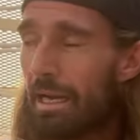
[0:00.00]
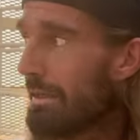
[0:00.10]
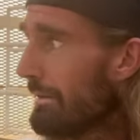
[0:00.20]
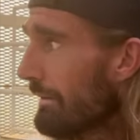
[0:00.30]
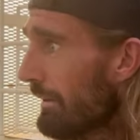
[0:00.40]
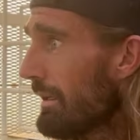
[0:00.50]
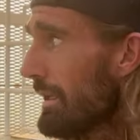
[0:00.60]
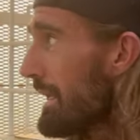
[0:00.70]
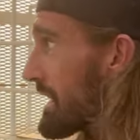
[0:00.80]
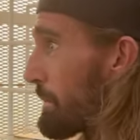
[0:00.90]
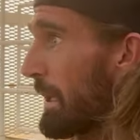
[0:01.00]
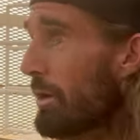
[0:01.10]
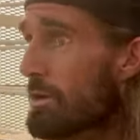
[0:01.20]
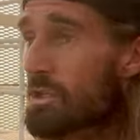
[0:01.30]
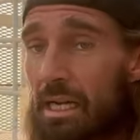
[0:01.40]
and it's
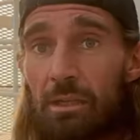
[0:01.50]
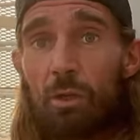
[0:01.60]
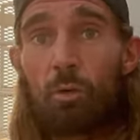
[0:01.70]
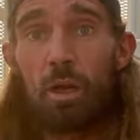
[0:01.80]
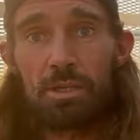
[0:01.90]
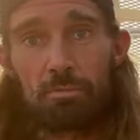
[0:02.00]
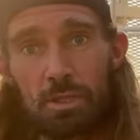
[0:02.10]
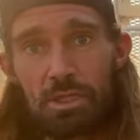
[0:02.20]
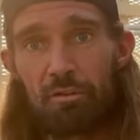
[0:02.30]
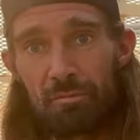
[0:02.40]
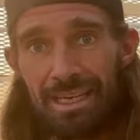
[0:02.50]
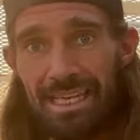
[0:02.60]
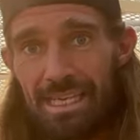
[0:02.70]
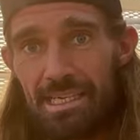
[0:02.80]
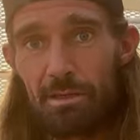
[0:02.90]
because I do as much of my
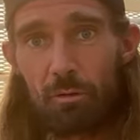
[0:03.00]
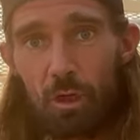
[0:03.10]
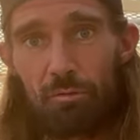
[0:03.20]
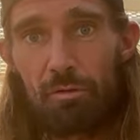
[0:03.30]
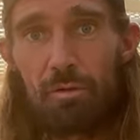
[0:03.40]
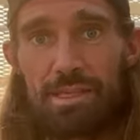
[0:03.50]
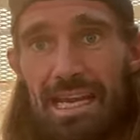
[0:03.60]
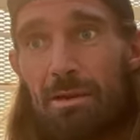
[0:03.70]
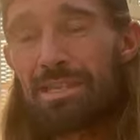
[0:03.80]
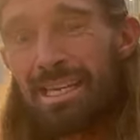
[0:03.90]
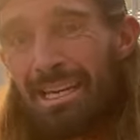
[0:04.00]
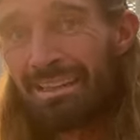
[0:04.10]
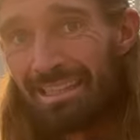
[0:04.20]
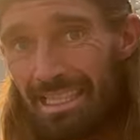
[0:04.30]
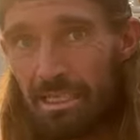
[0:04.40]
easy and recovery runs outside,
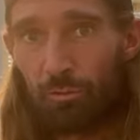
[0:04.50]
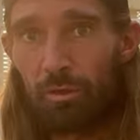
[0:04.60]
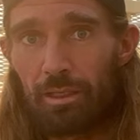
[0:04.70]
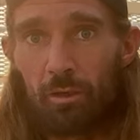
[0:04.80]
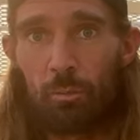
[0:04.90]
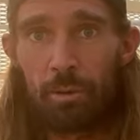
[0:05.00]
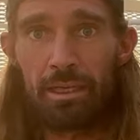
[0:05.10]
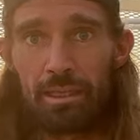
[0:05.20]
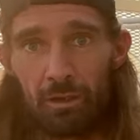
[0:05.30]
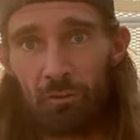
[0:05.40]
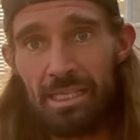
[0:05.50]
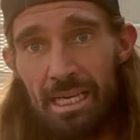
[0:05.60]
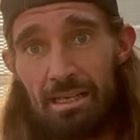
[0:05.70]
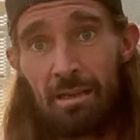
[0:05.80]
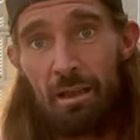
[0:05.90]
at least for a little bit, at least for
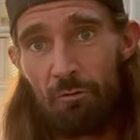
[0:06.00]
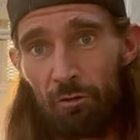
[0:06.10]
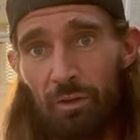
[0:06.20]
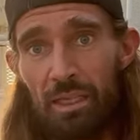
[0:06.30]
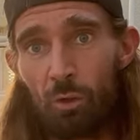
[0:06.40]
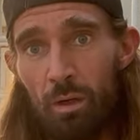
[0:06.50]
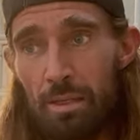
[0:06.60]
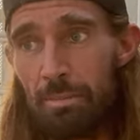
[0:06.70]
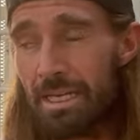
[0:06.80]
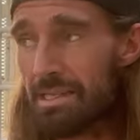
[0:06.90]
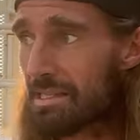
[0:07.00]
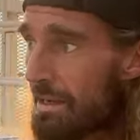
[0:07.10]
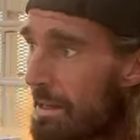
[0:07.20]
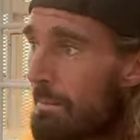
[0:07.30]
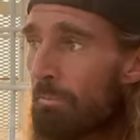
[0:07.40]
10, 15, 20 minutes.
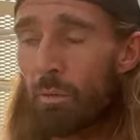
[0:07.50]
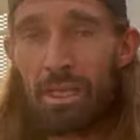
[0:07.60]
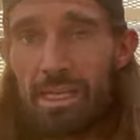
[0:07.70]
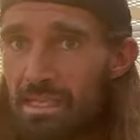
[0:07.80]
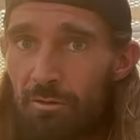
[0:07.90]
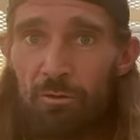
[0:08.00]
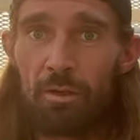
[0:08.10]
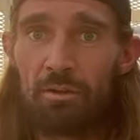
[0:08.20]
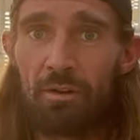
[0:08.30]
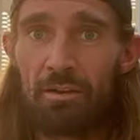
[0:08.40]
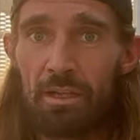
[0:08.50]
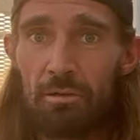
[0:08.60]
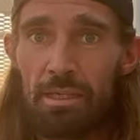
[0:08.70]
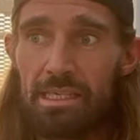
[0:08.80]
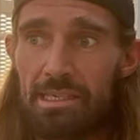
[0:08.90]
But when it gets to 45
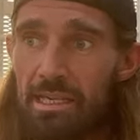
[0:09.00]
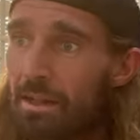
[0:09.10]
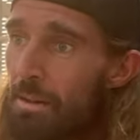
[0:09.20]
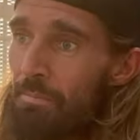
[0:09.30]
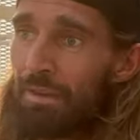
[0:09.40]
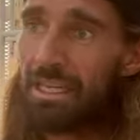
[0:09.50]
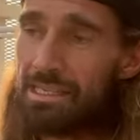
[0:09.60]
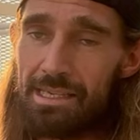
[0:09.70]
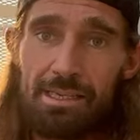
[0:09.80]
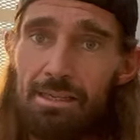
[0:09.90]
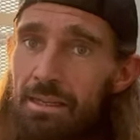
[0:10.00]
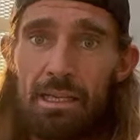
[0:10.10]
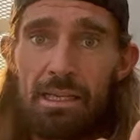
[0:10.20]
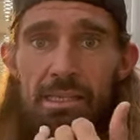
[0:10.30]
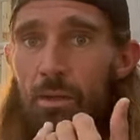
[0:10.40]
degrees, it's
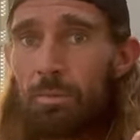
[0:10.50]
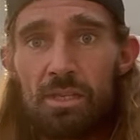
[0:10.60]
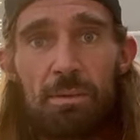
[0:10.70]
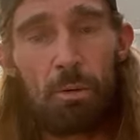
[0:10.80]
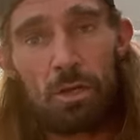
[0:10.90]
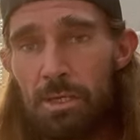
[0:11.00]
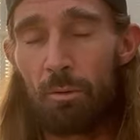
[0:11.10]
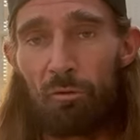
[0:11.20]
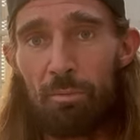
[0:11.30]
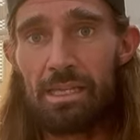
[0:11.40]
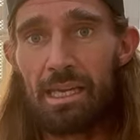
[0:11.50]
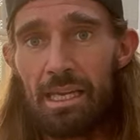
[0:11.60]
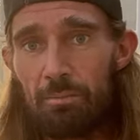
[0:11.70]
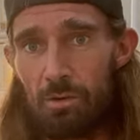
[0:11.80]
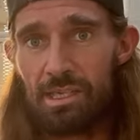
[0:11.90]
almost impossible for me to
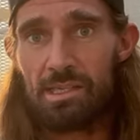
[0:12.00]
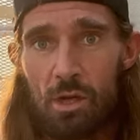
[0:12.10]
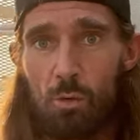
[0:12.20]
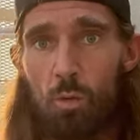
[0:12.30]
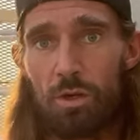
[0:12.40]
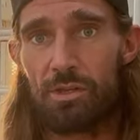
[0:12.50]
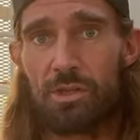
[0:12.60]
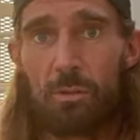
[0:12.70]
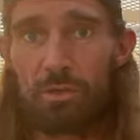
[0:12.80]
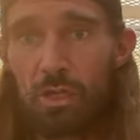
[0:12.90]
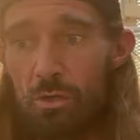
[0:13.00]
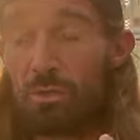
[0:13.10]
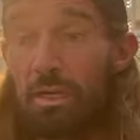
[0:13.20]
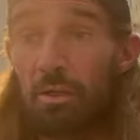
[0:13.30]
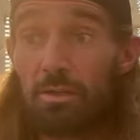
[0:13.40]
keep those in zone one and zone two.
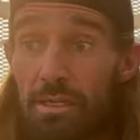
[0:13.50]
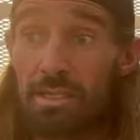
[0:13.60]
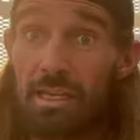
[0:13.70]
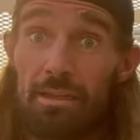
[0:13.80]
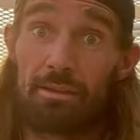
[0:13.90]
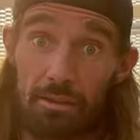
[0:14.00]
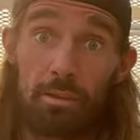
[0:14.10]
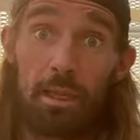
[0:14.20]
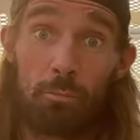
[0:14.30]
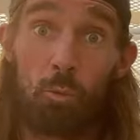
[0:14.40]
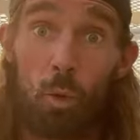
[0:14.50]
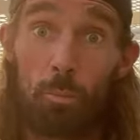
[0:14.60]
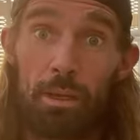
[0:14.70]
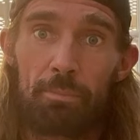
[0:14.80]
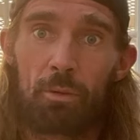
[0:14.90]
So I understand like what
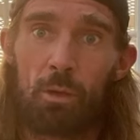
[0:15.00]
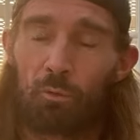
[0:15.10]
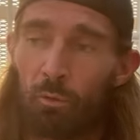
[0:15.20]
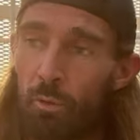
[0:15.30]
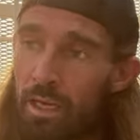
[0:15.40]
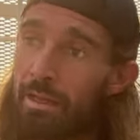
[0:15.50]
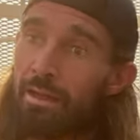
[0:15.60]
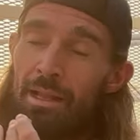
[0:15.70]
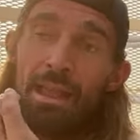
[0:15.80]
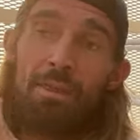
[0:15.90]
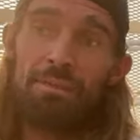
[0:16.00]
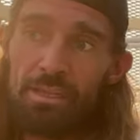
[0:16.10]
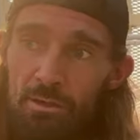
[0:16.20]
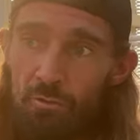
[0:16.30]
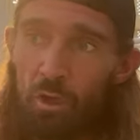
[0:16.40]
people go through here. And
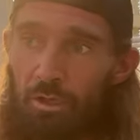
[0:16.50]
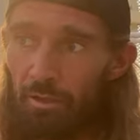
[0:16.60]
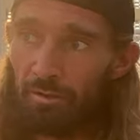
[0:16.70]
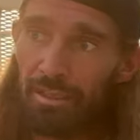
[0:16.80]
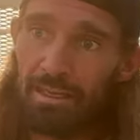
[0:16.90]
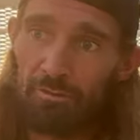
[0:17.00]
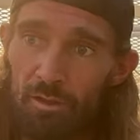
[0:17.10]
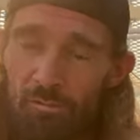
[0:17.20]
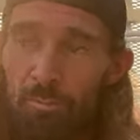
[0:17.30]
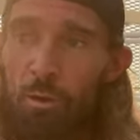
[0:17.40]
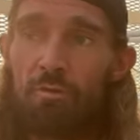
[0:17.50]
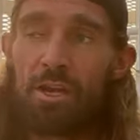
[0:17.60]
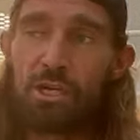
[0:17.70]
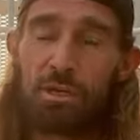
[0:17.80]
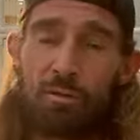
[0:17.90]
then you've got another level of
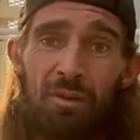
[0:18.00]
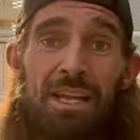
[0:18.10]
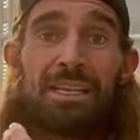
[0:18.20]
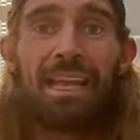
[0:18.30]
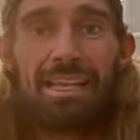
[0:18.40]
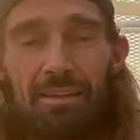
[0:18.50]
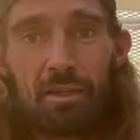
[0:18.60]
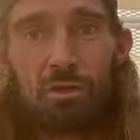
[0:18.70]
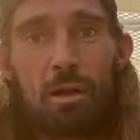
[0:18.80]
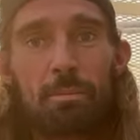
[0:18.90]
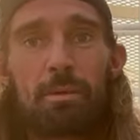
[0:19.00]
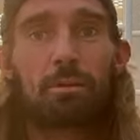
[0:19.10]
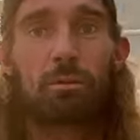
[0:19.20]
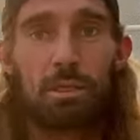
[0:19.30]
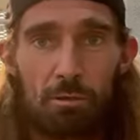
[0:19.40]
motivation of getting to the treadmill,
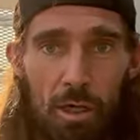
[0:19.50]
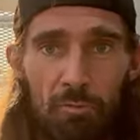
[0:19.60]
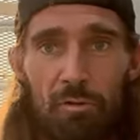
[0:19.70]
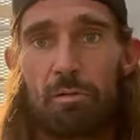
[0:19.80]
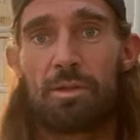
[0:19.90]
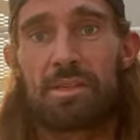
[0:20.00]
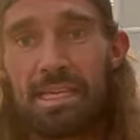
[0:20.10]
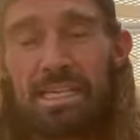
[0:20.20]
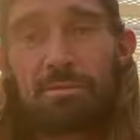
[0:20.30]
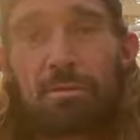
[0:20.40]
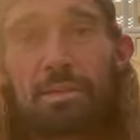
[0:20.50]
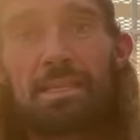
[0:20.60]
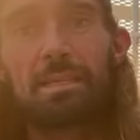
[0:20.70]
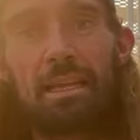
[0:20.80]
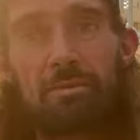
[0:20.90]
doing your recovery runs, easy runs,
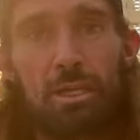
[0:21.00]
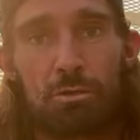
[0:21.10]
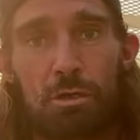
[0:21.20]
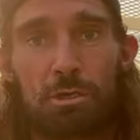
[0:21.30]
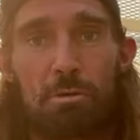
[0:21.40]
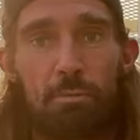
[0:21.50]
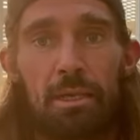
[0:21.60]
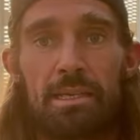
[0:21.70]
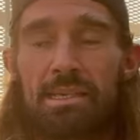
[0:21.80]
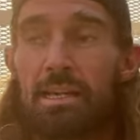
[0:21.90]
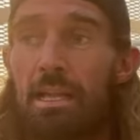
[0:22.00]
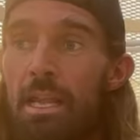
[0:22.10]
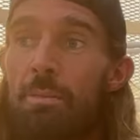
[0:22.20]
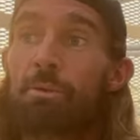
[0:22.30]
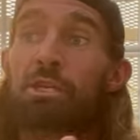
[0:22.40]
still having the structure in place.
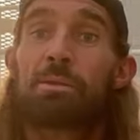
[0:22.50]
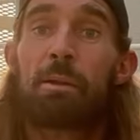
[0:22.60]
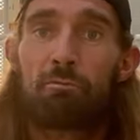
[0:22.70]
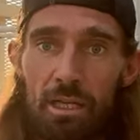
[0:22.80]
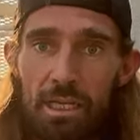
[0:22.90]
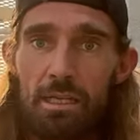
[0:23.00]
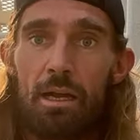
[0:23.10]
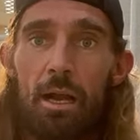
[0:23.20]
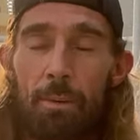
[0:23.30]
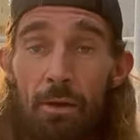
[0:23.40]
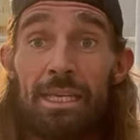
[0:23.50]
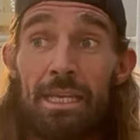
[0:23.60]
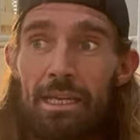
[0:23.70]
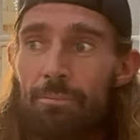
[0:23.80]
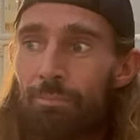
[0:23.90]
But she's been running about a
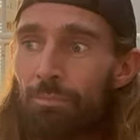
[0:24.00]
year.